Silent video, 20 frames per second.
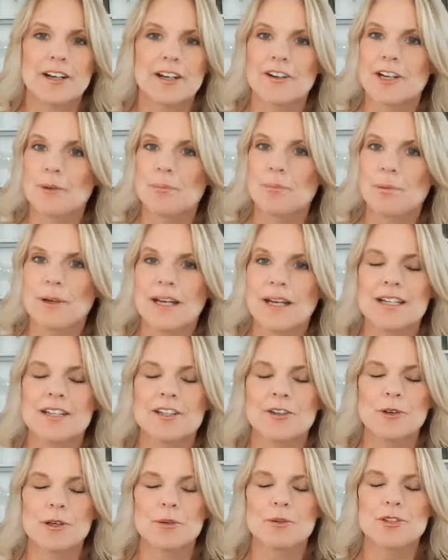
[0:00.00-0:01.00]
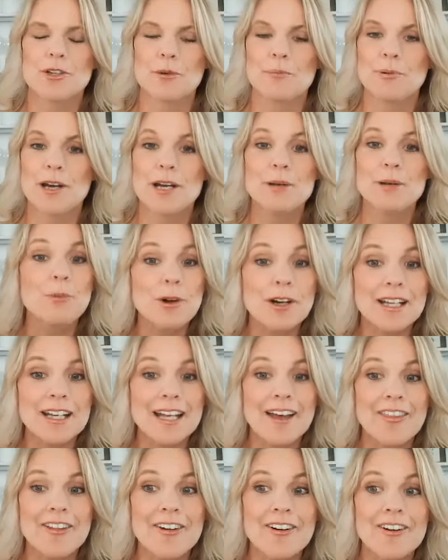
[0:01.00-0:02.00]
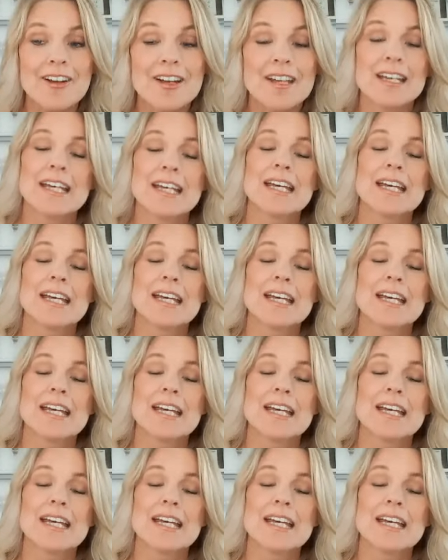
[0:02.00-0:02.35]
Eric prayed, you know, we started praying more together.